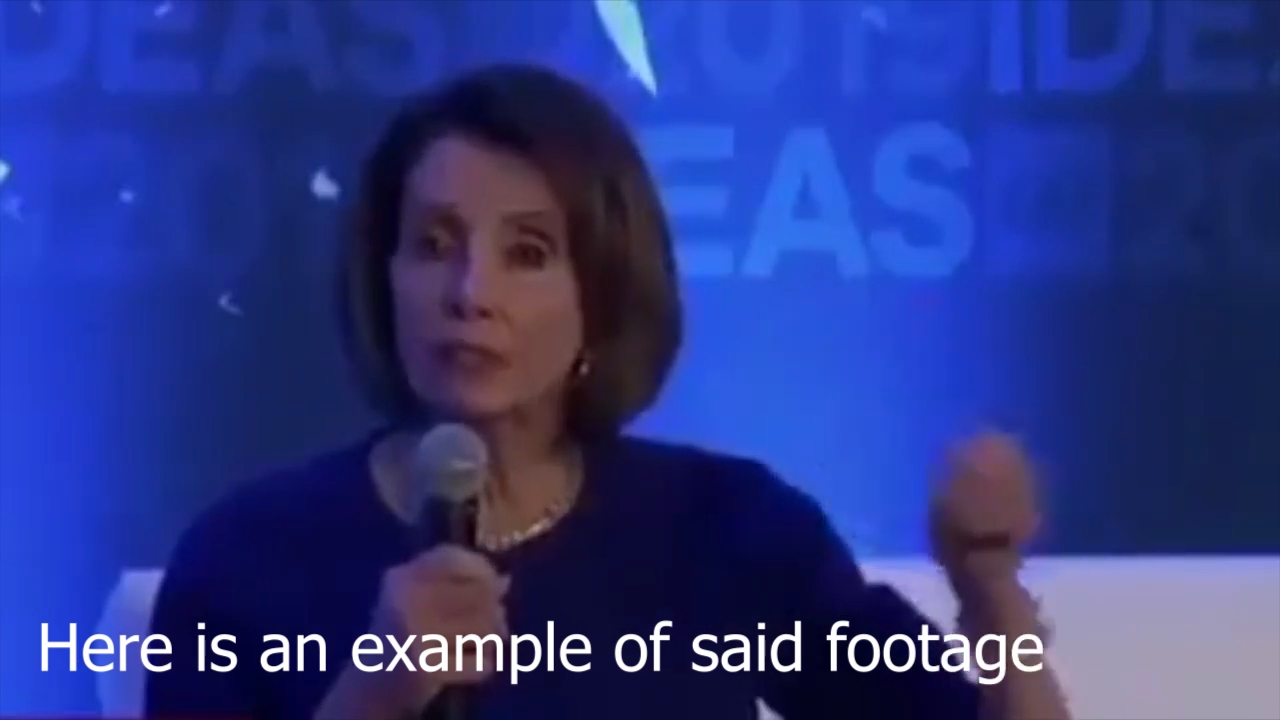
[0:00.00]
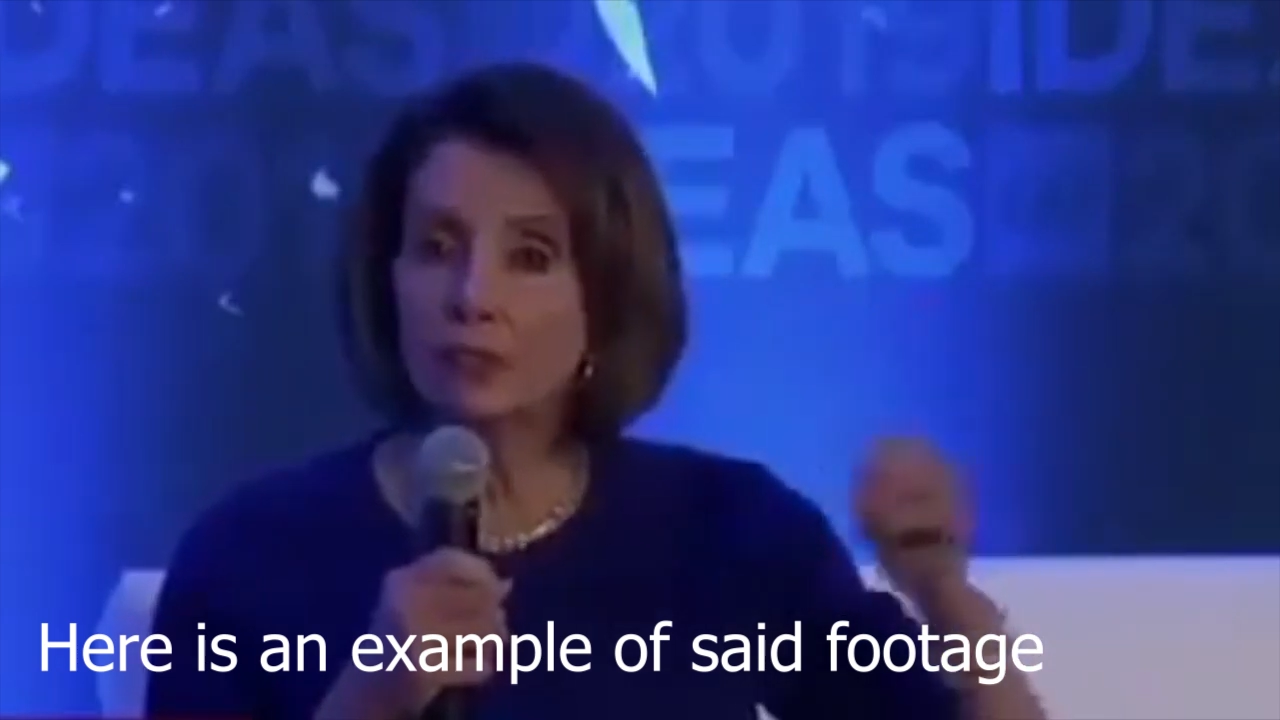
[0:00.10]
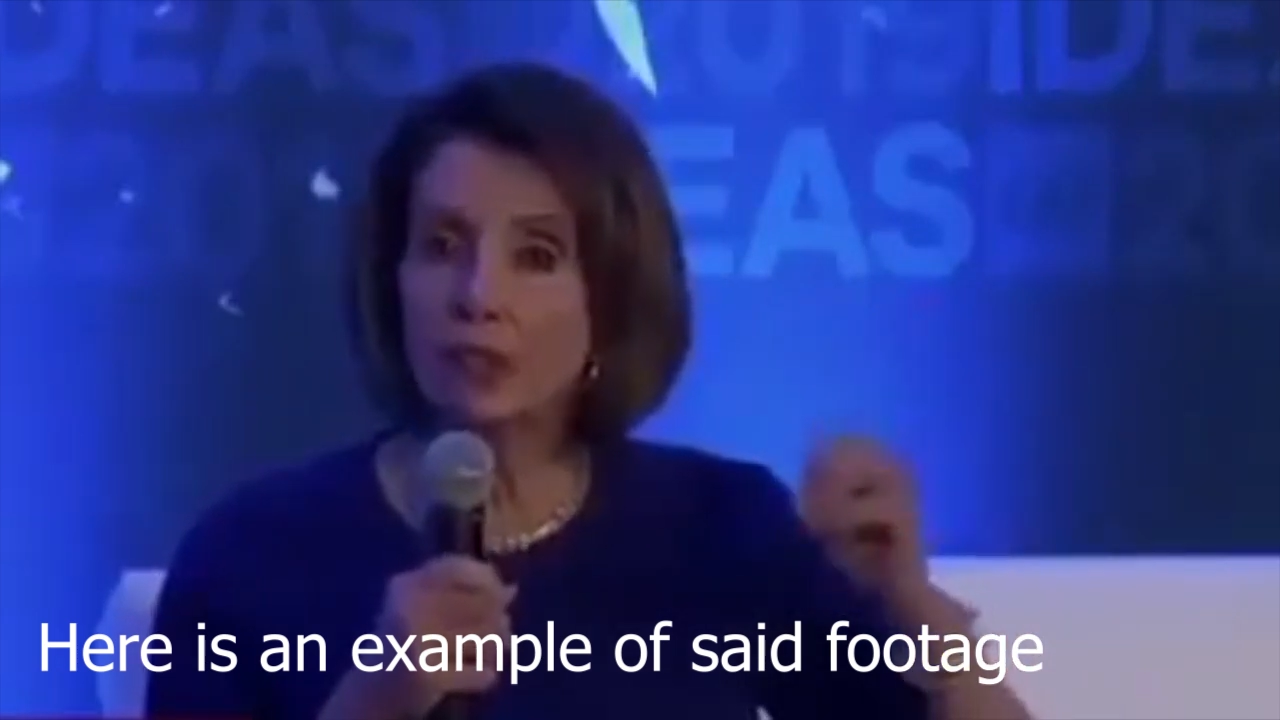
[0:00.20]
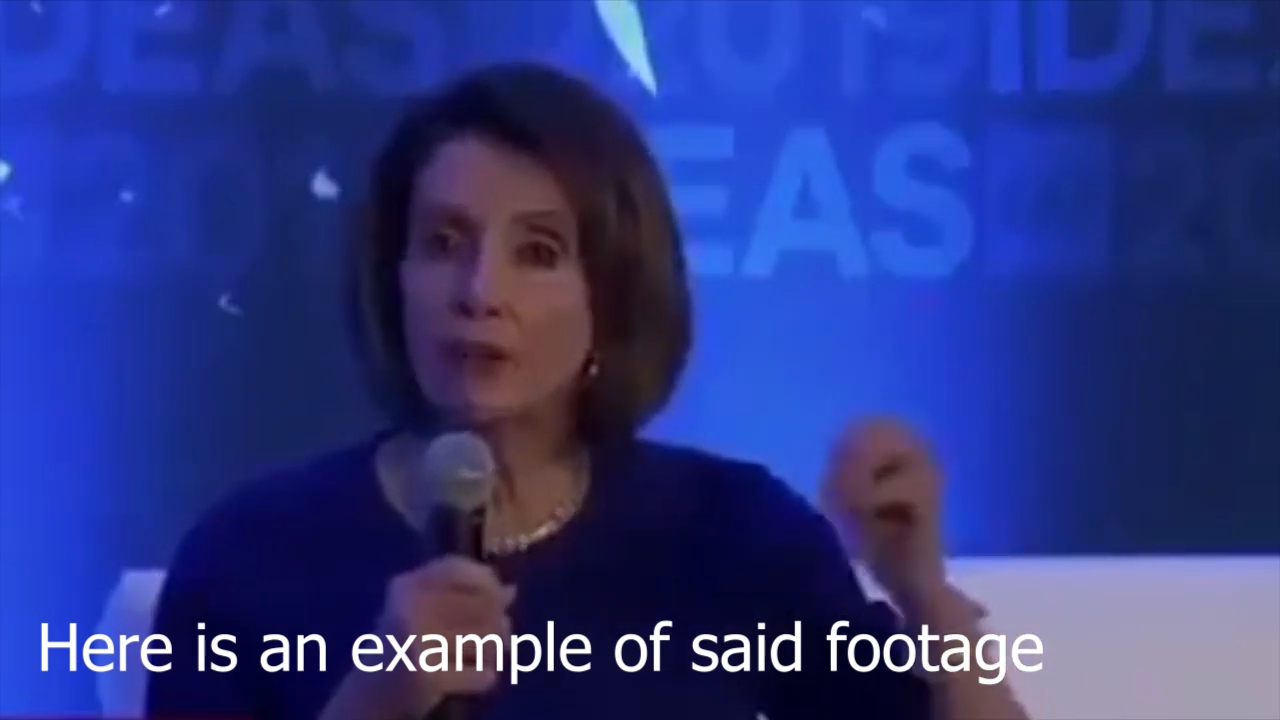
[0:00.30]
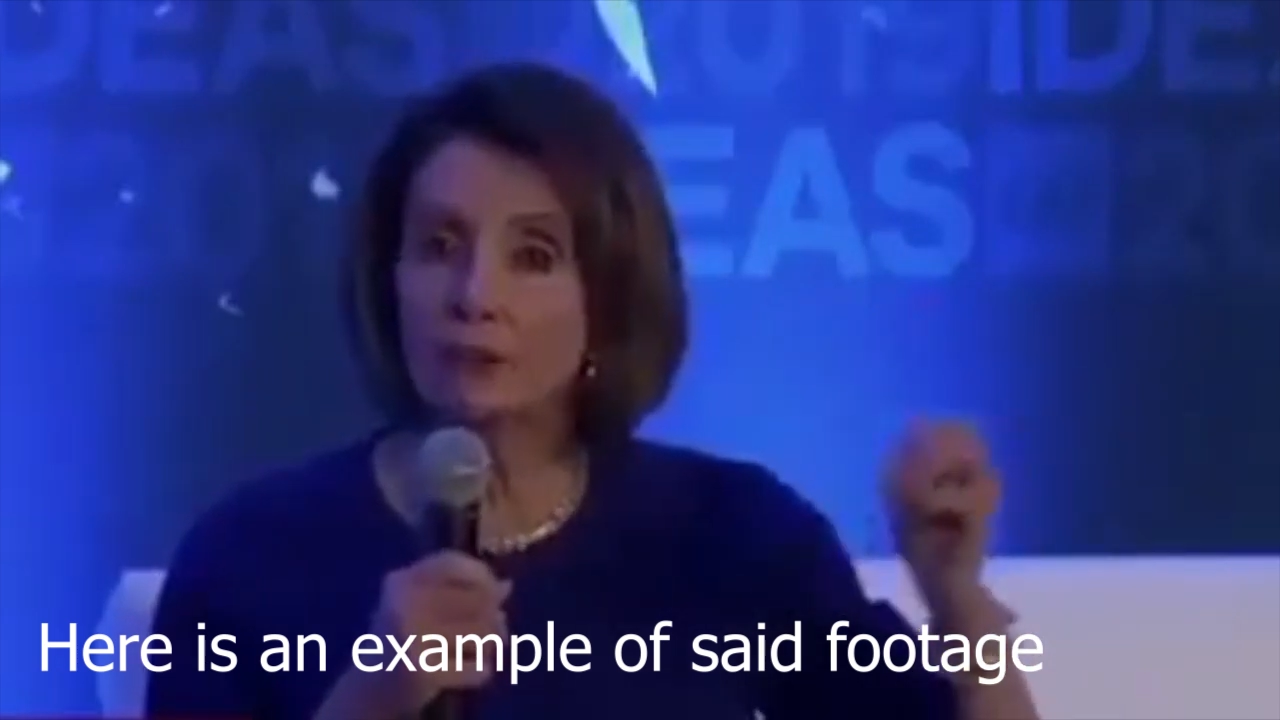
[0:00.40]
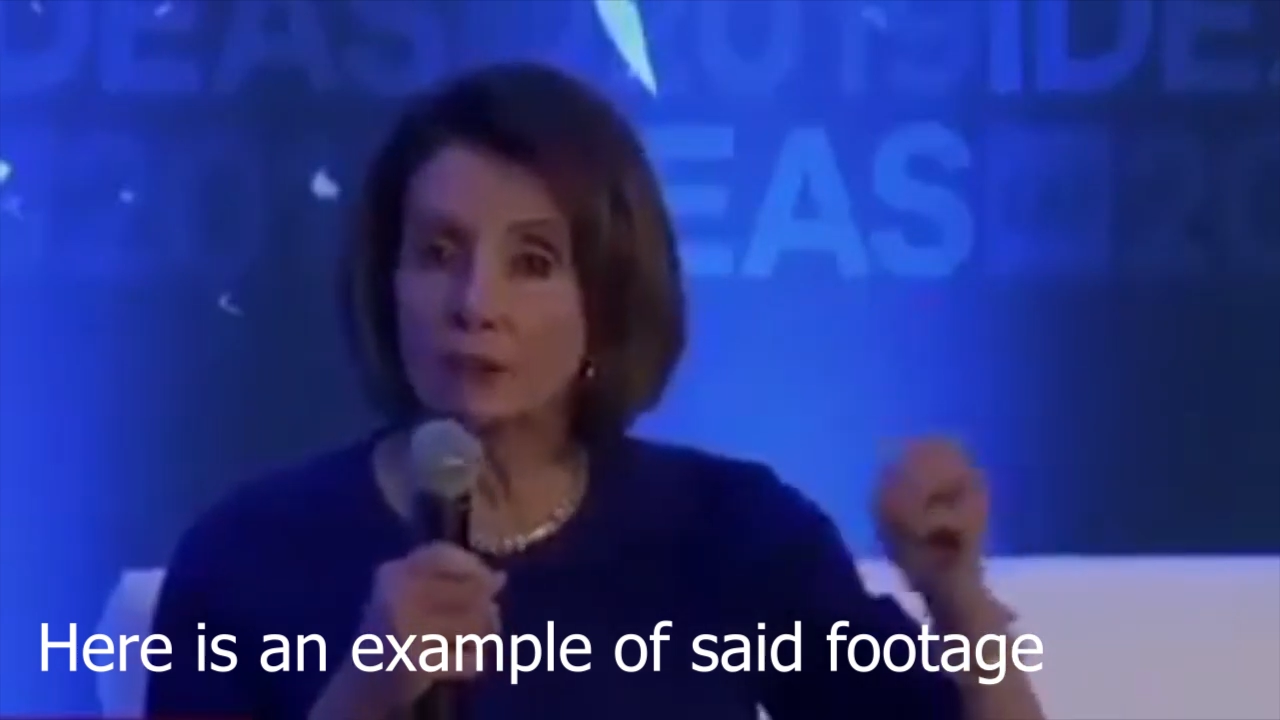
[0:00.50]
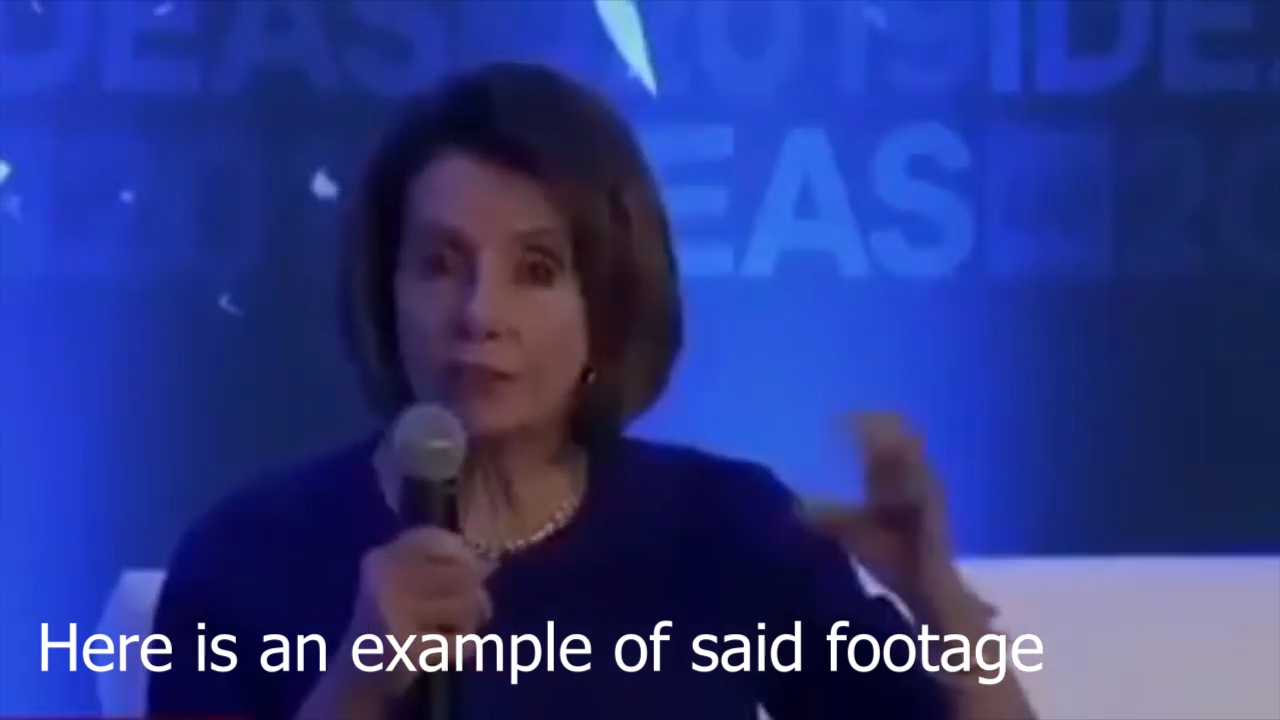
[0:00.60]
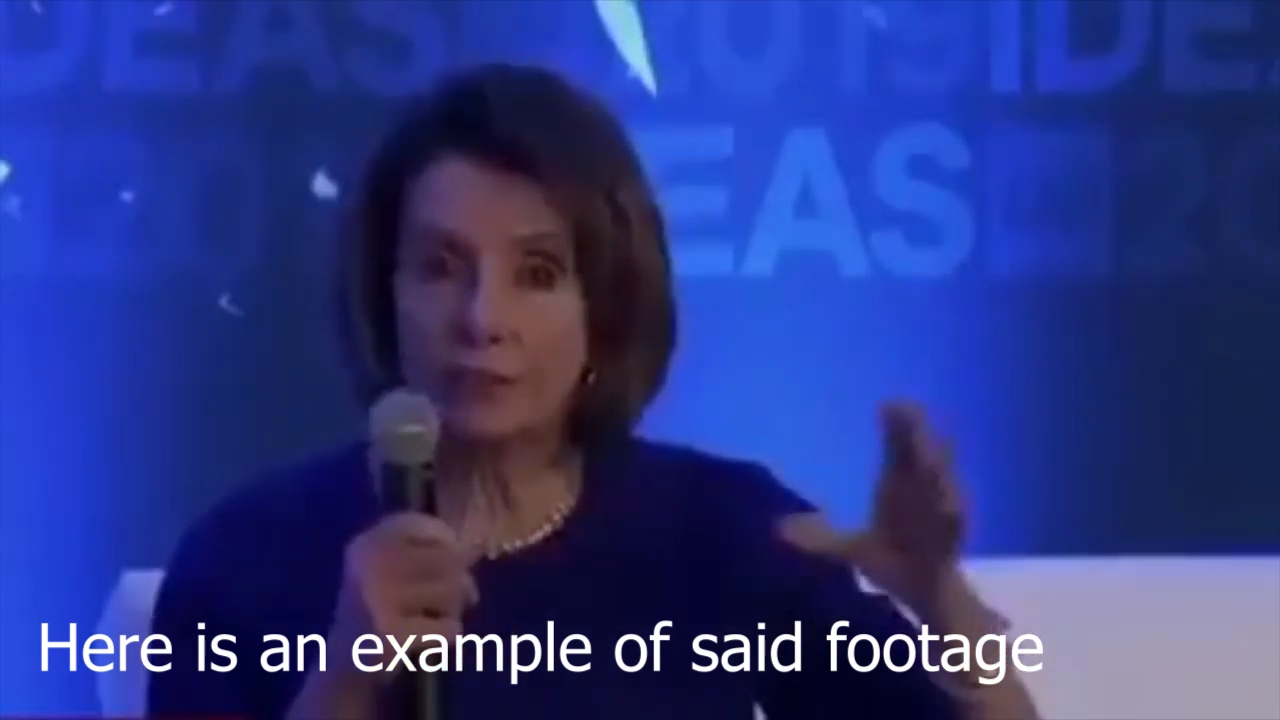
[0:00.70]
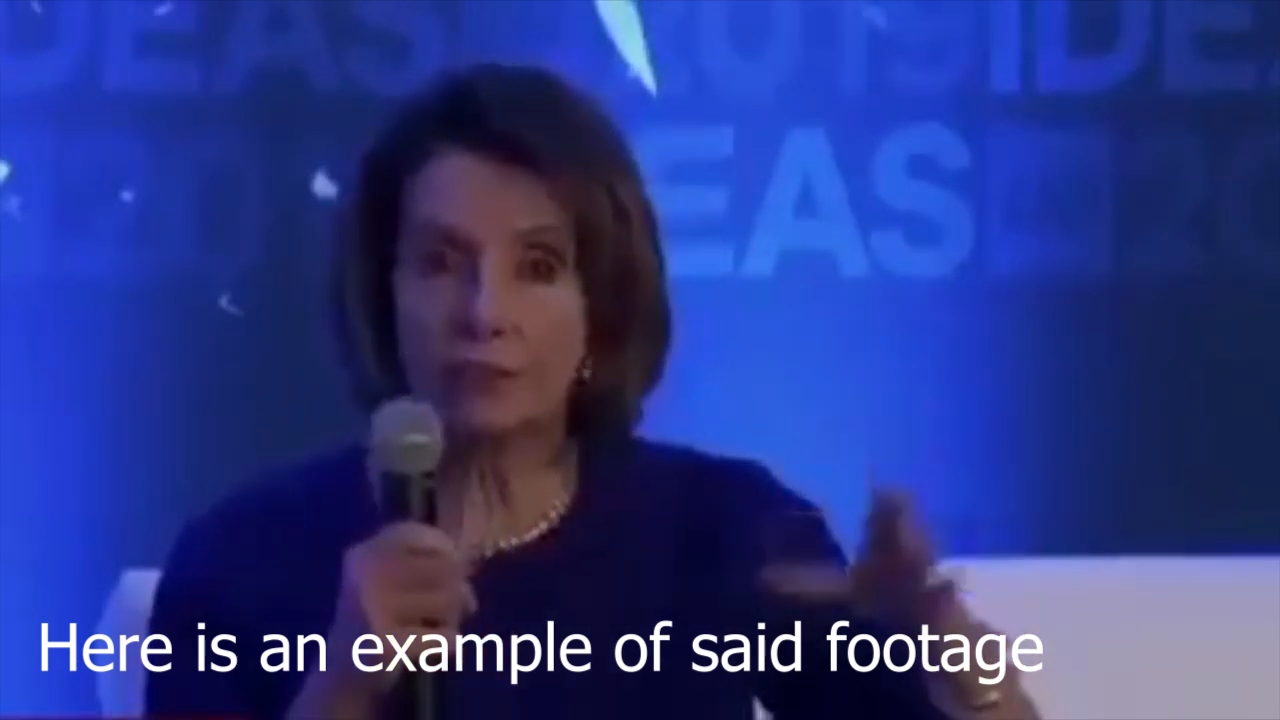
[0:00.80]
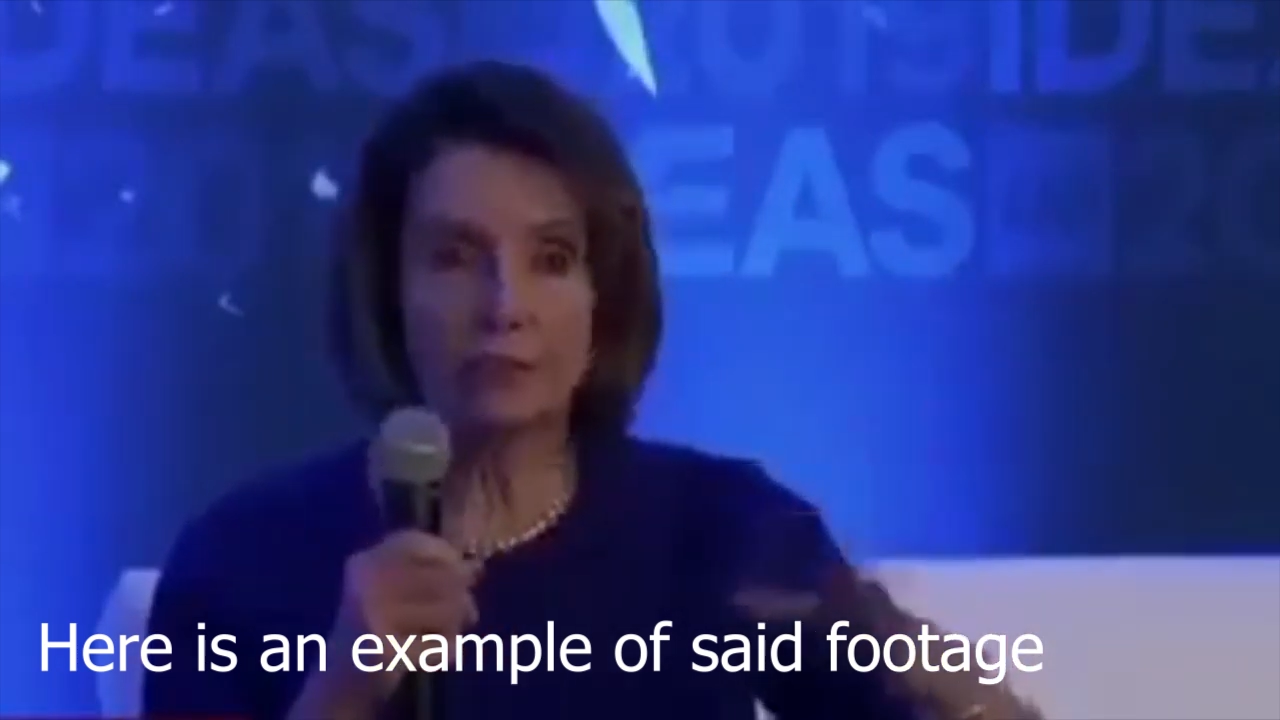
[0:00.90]

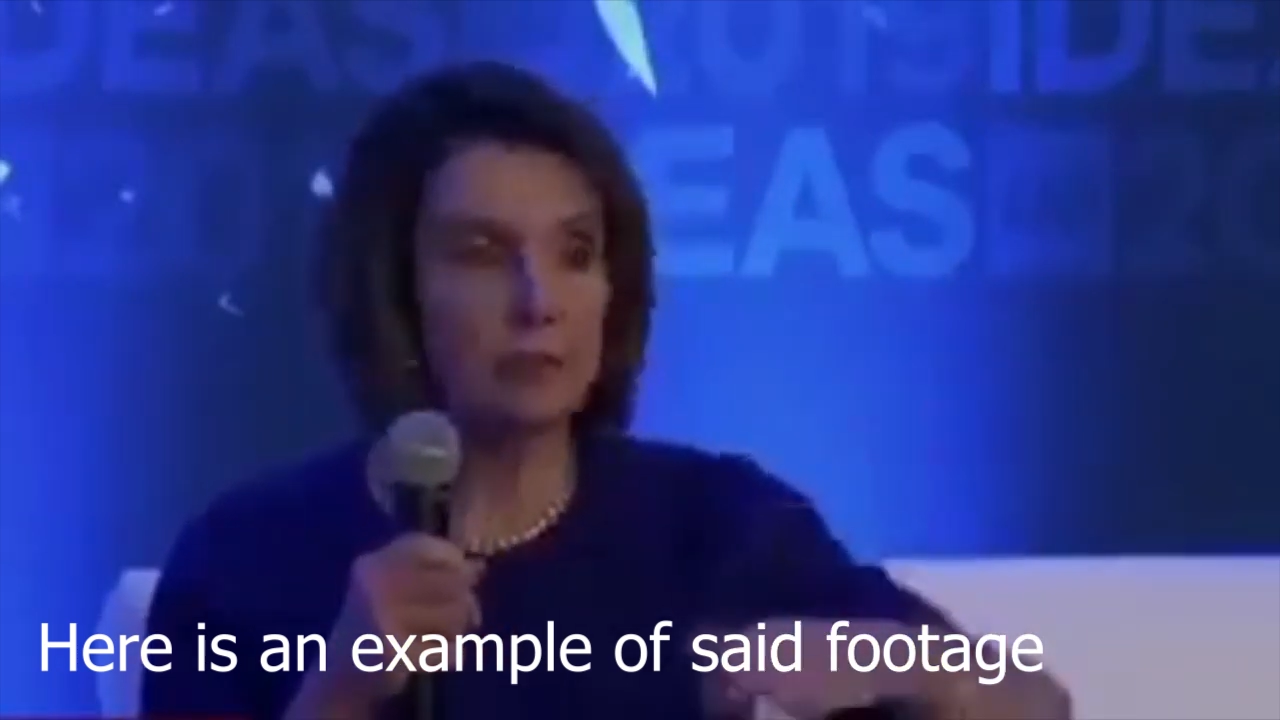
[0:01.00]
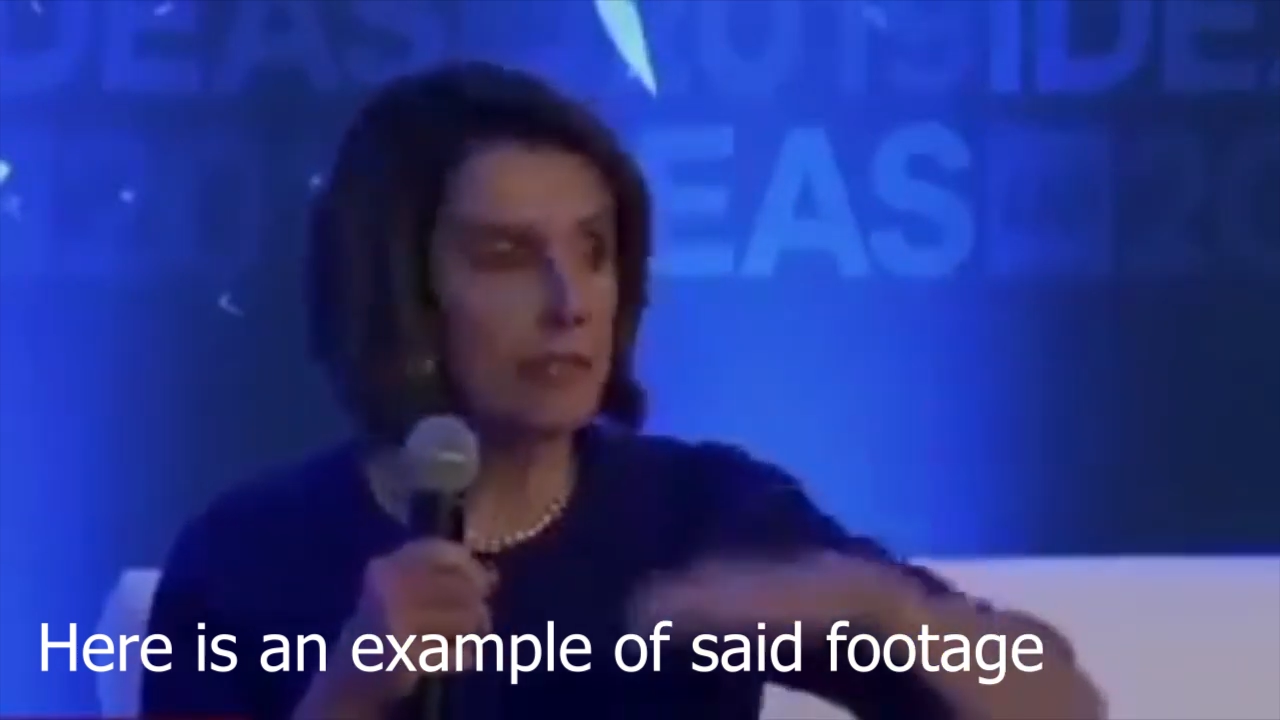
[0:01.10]
Jefferson